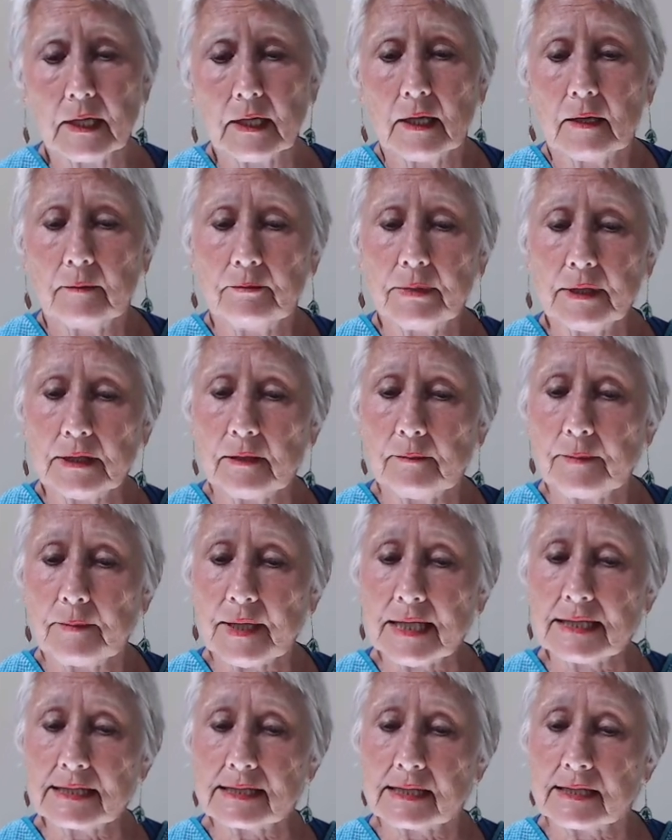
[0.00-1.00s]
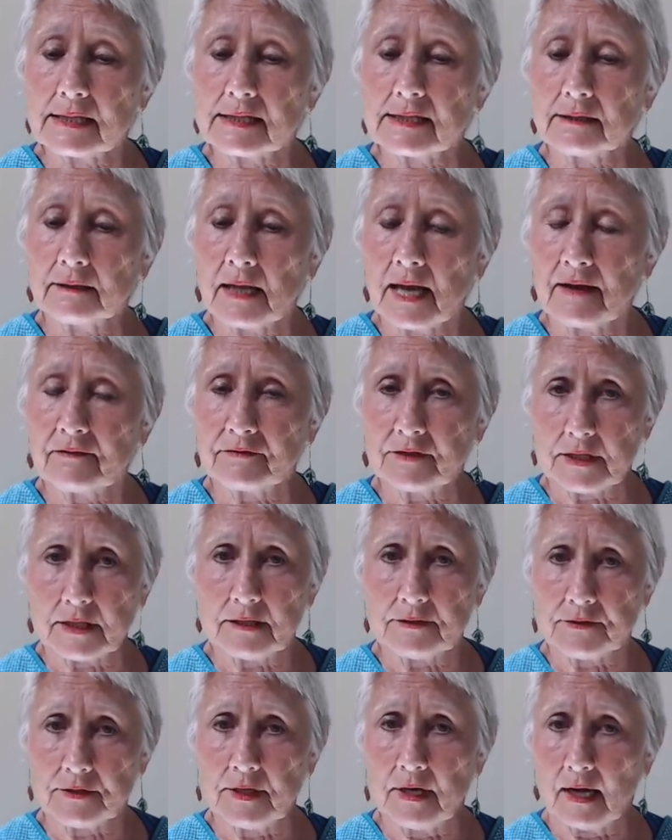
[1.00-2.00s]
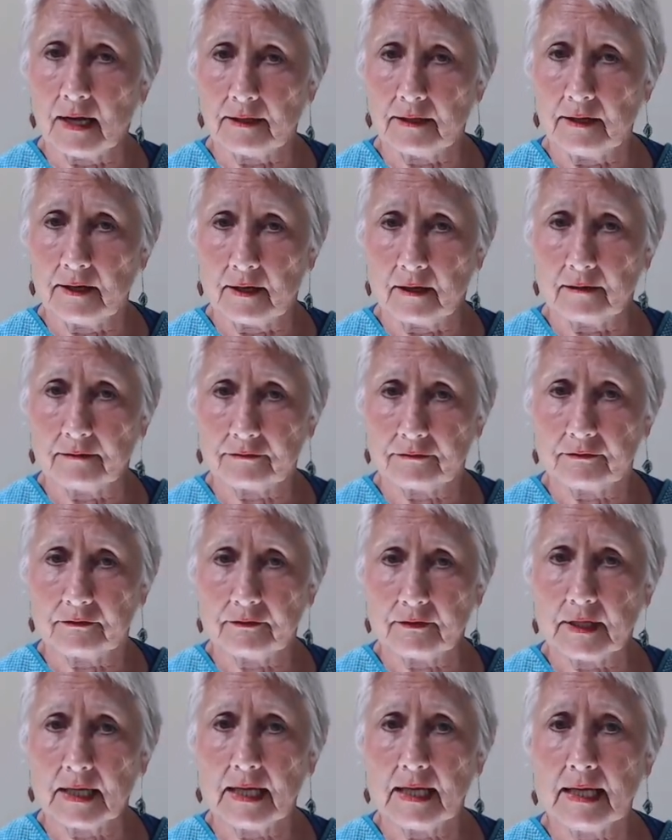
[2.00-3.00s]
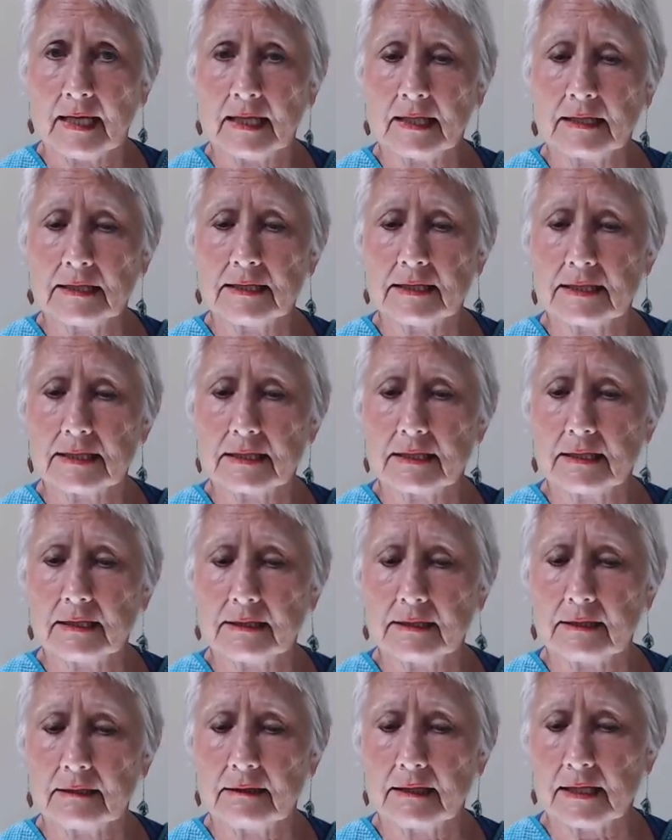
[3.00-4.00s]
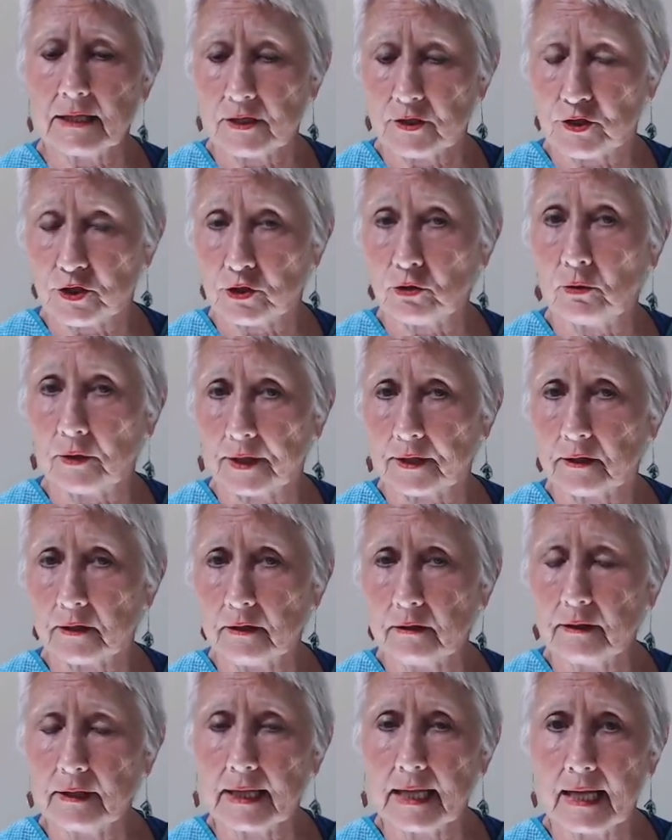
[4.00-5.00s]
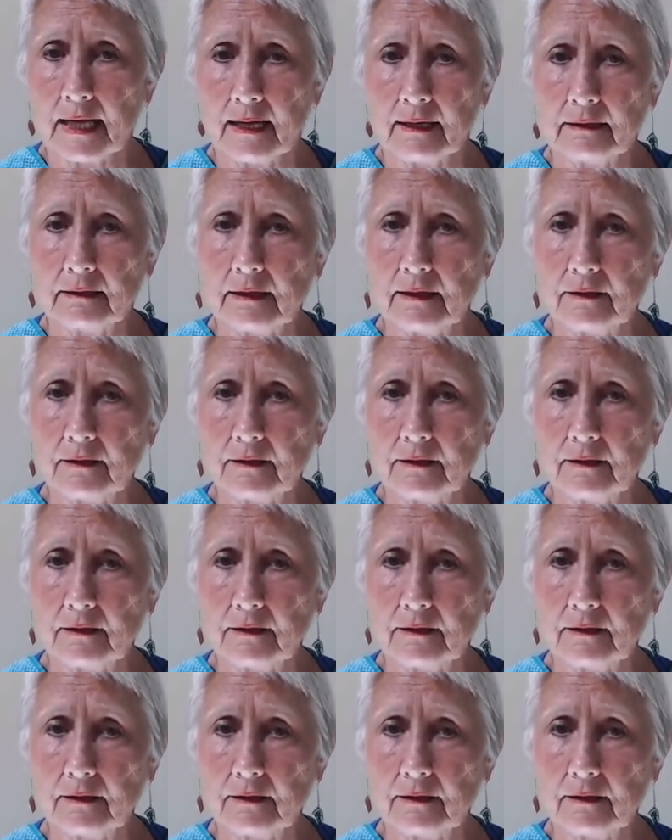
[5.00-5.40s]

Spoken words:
But the piece that's left is not enough, and that it's shorter than the